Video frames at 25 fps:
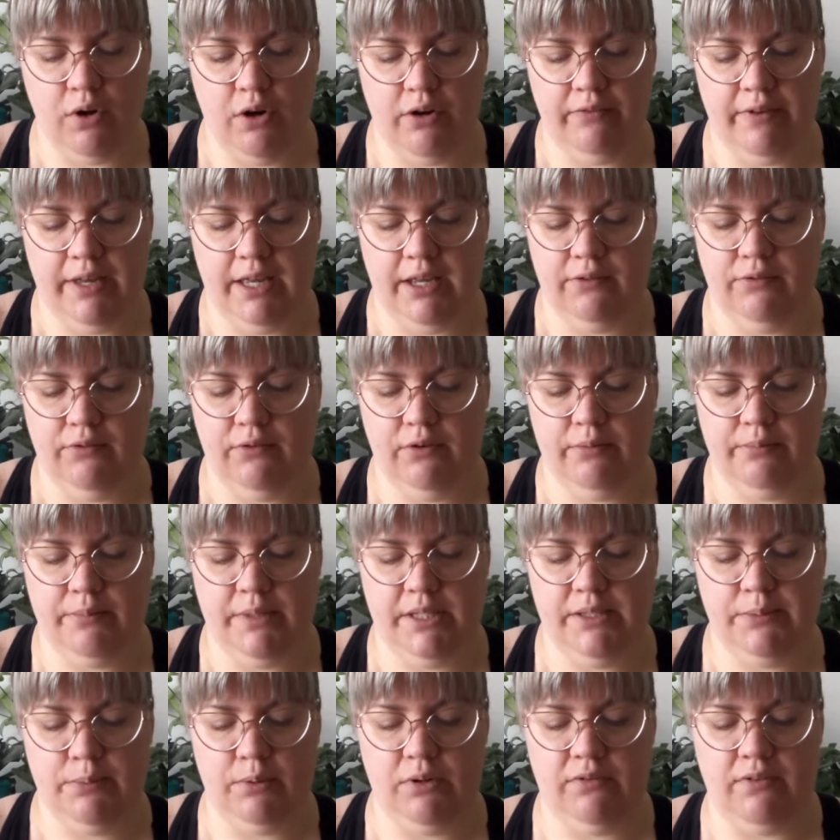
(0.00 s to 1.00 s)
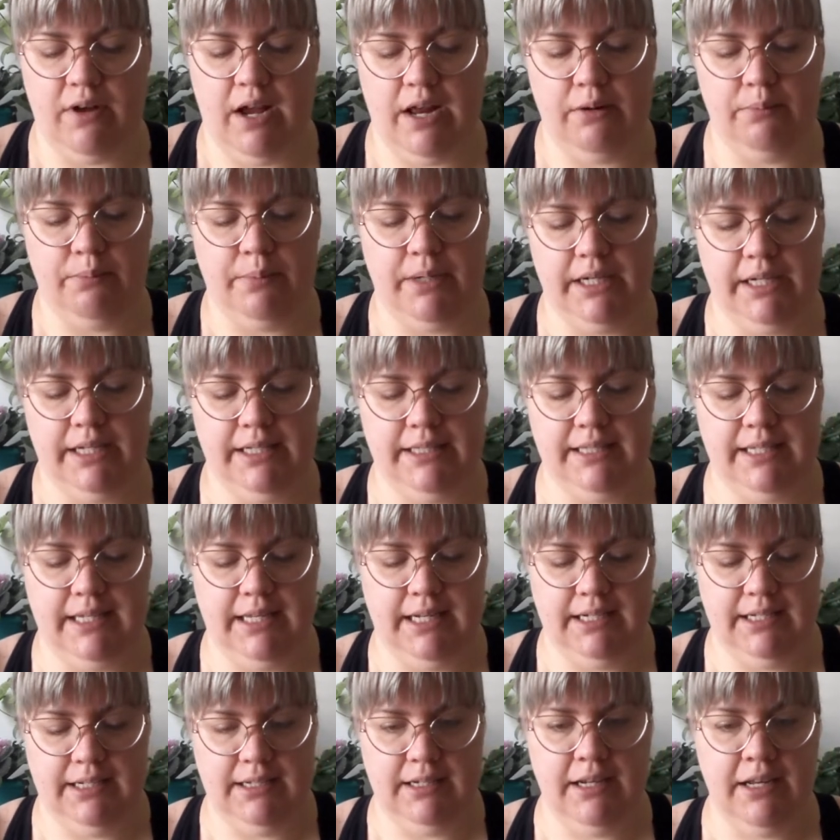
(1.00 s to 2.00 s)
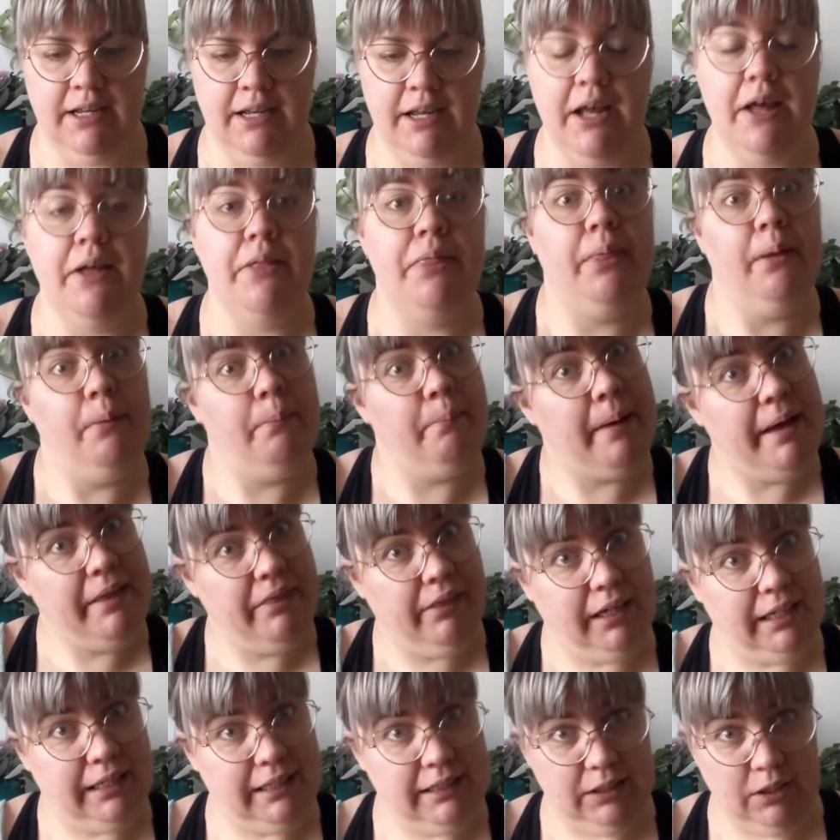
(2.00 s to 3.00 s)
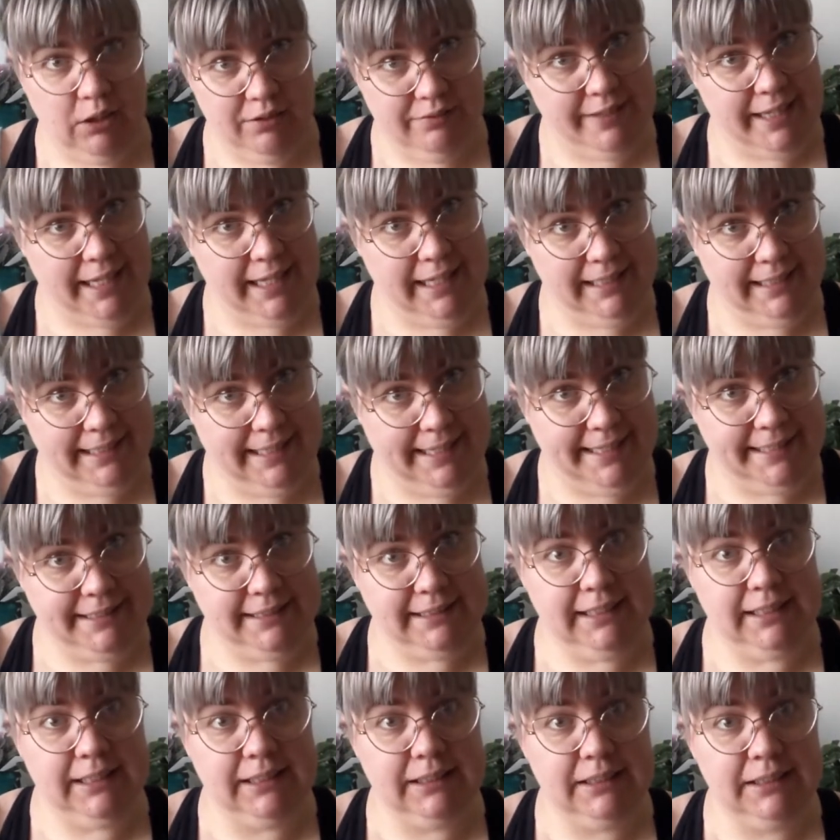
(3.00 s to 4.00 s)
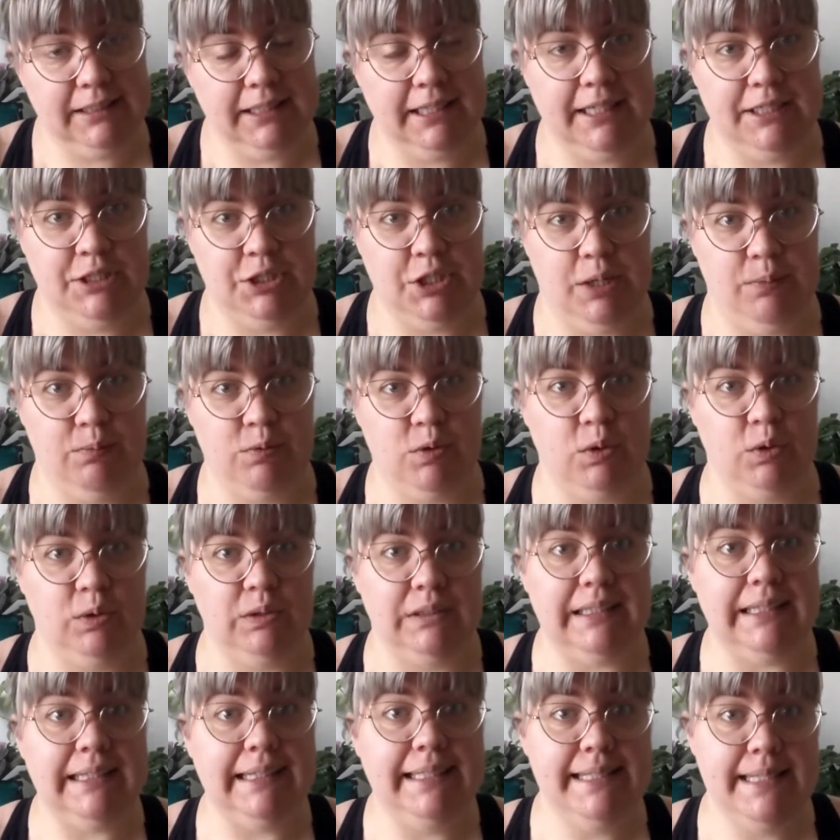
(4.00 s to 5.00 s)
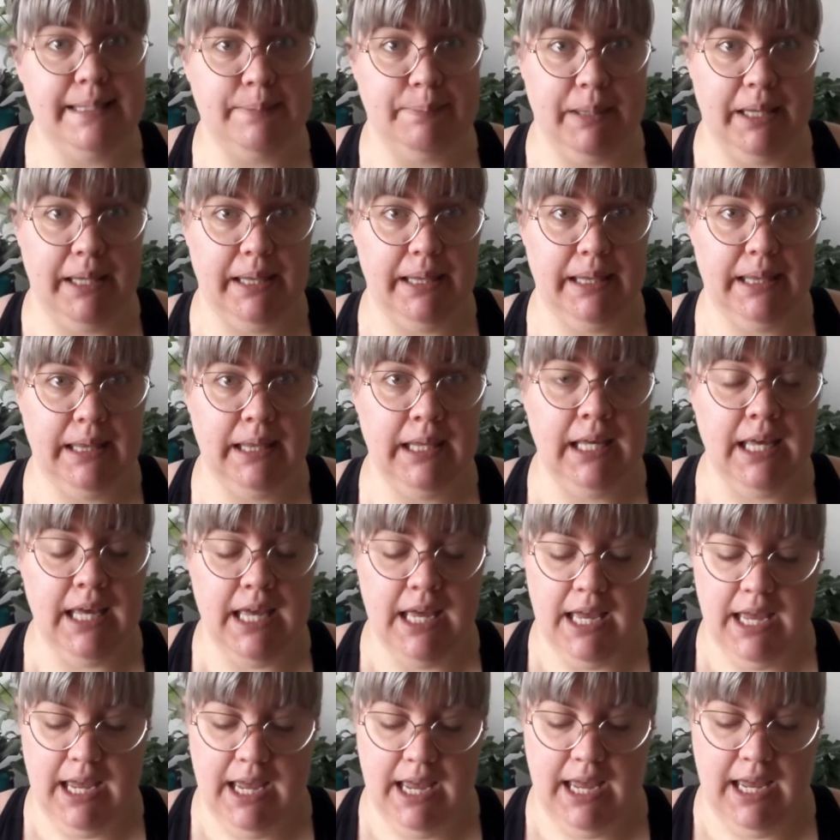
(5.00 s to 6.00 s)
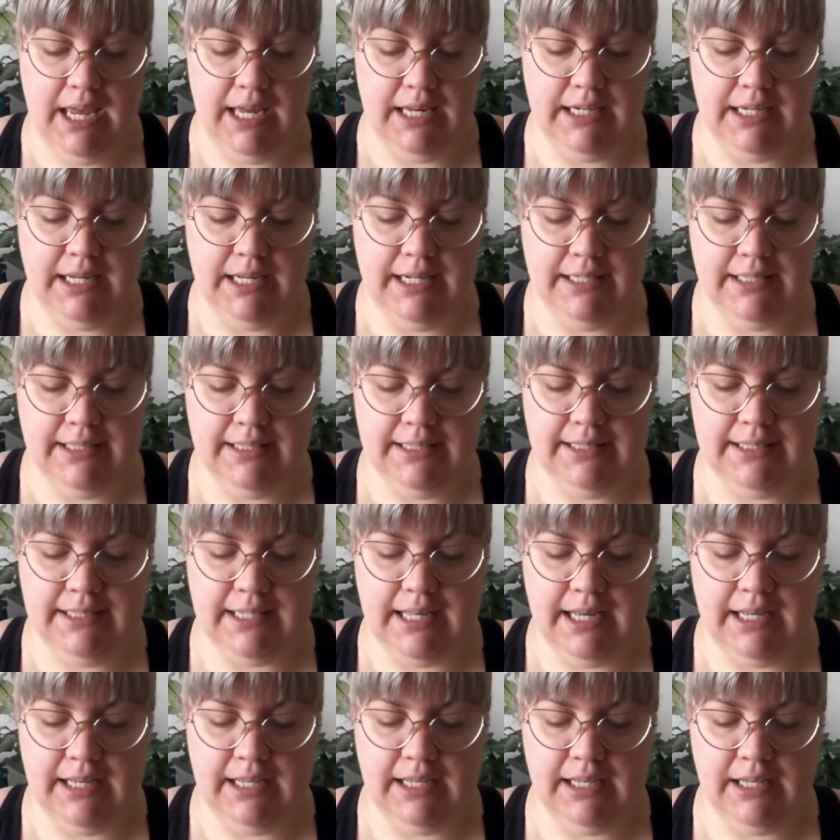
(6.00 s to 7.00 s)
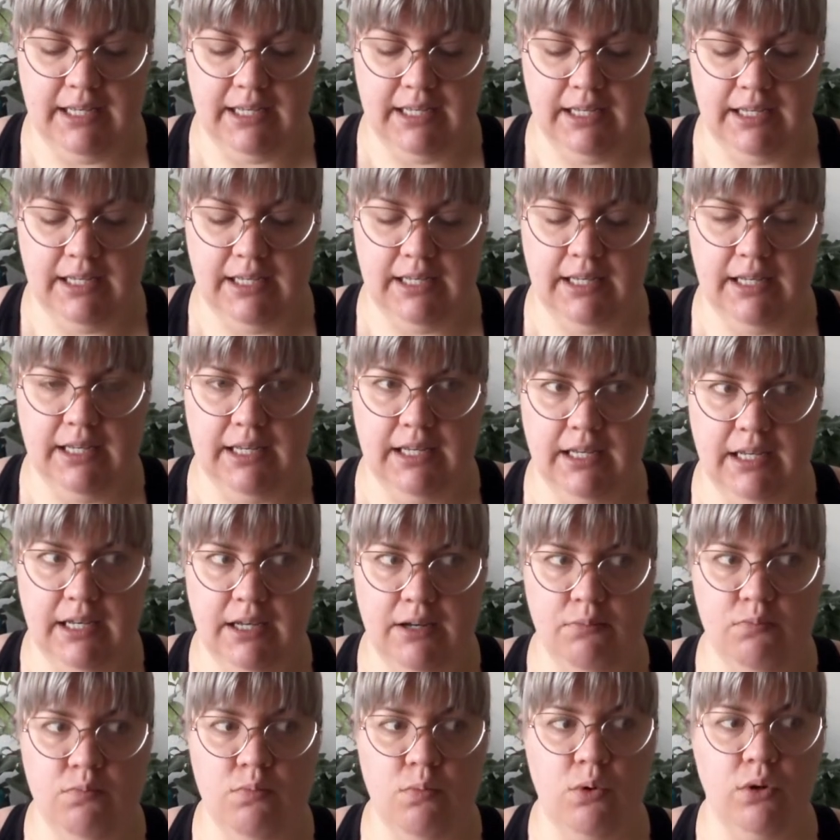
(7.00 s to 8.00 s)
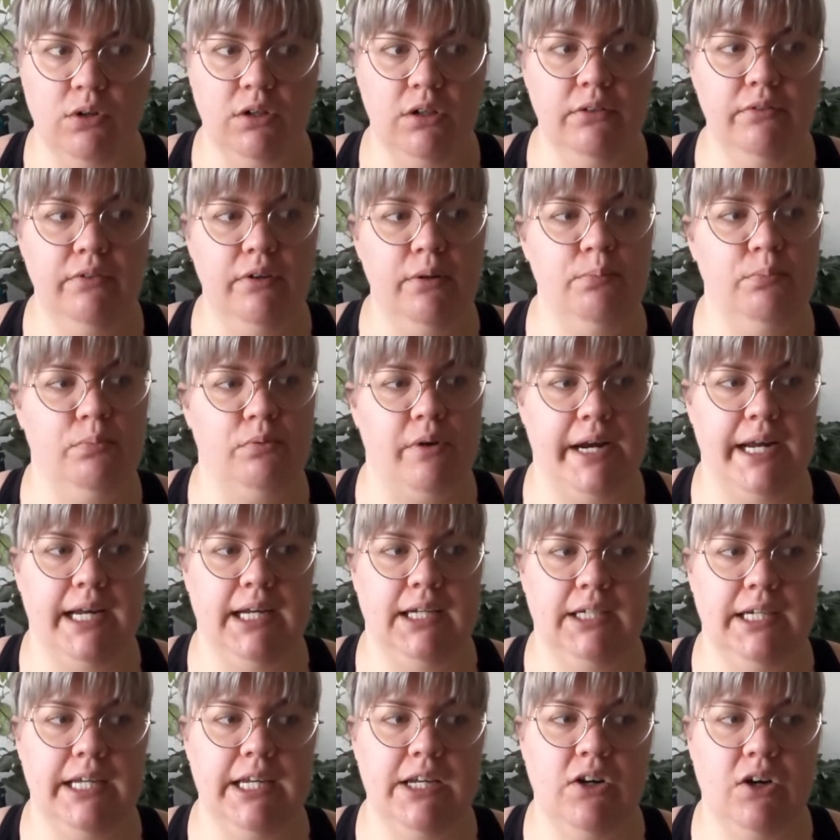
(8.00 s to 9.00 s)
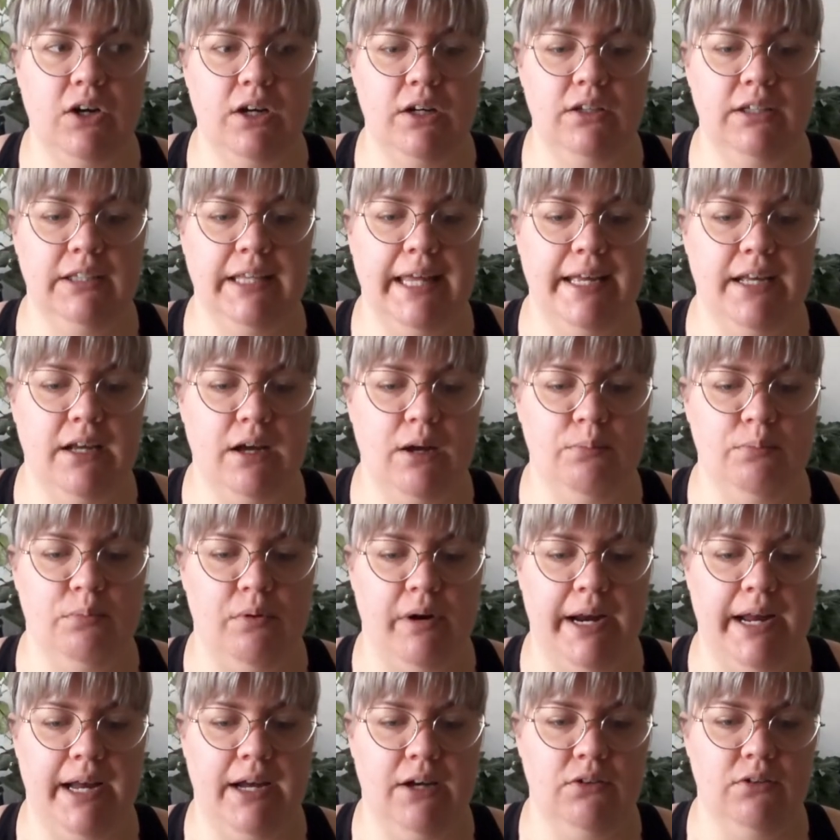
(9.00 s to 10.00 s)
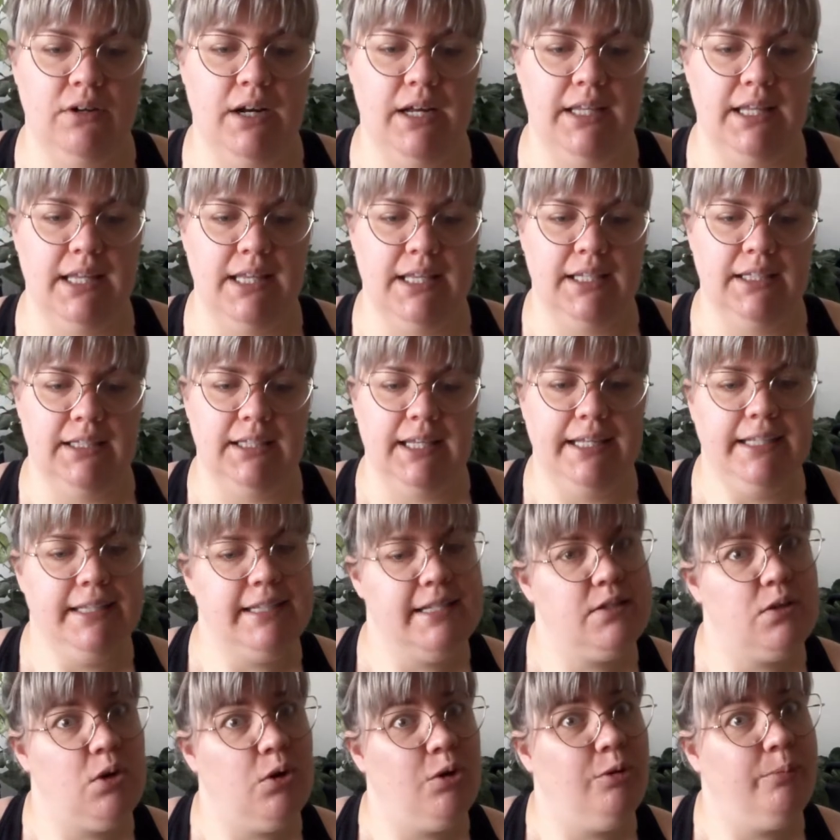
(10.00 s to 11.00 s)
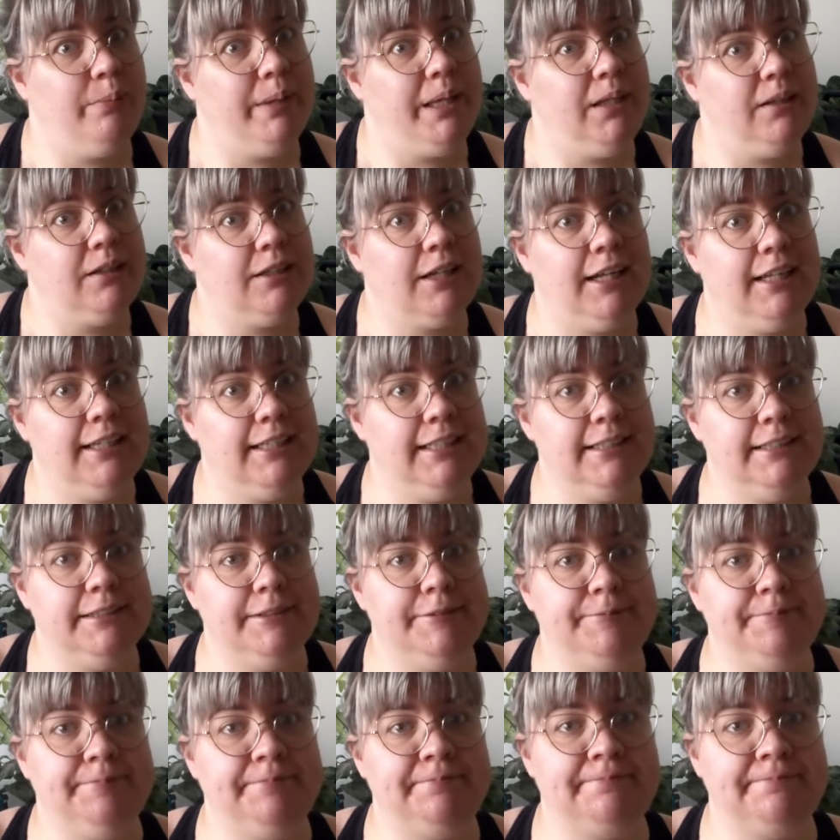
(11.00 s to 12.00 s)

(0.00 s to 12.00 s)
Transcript: roving from this provider, but it's in the mother of Atlanta, a sheep called Lisbeth, and it's more of a brownie, like a brown rather than like this oatmeal color.